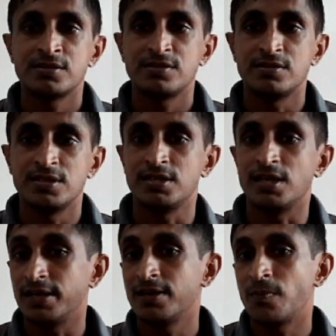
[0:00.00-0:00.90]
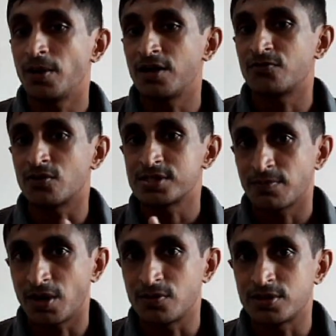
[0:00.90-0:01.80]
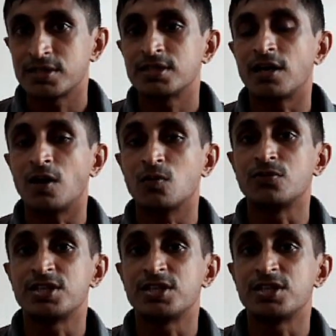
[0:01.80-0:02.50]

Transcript: the earlier part was about how